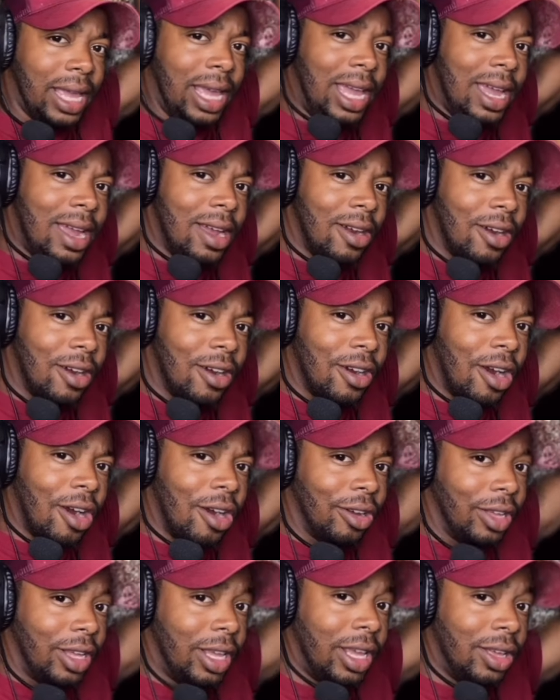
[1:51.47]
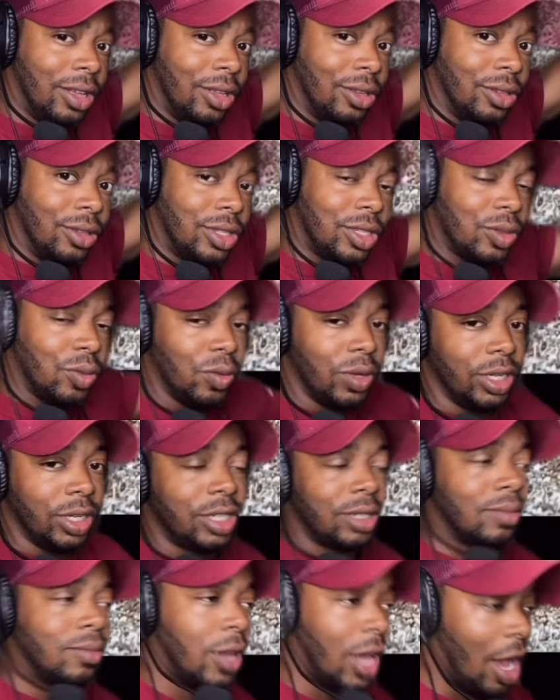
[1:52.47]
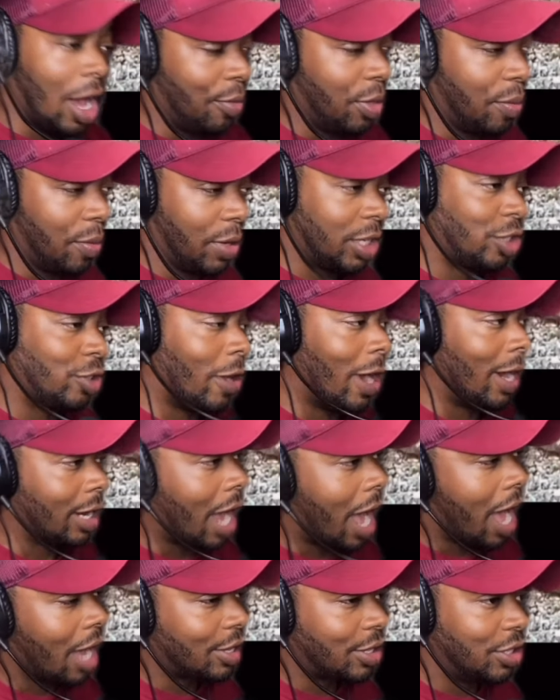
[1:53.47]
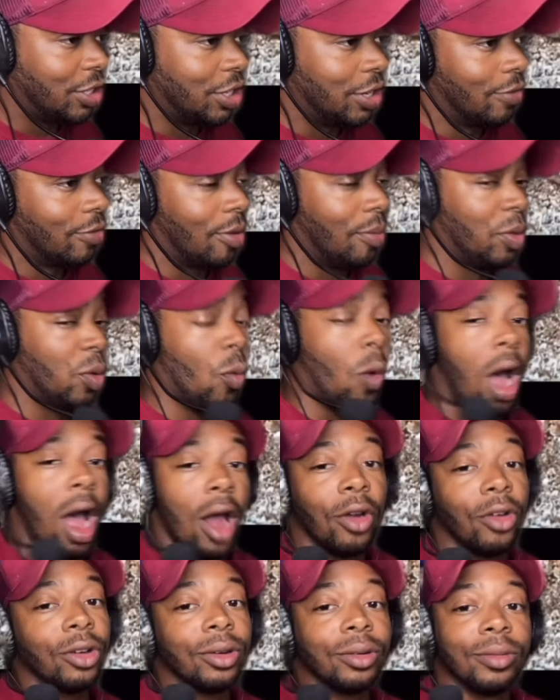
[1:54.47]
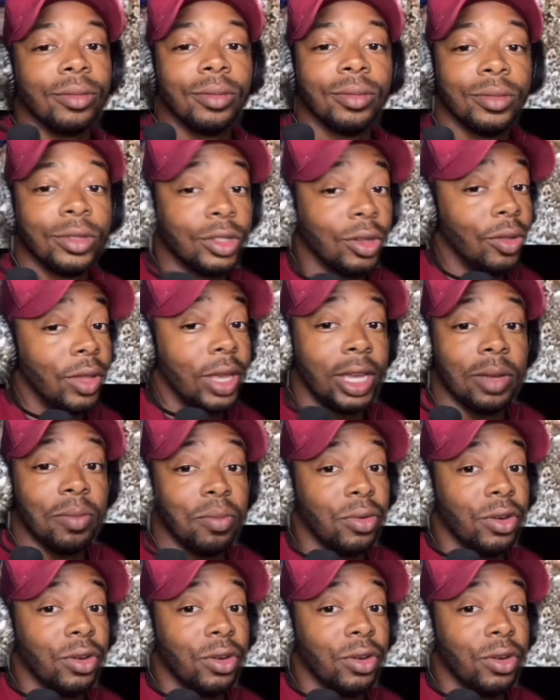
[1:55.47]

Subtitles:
here are gills, which help them extract oxygen from the water so they can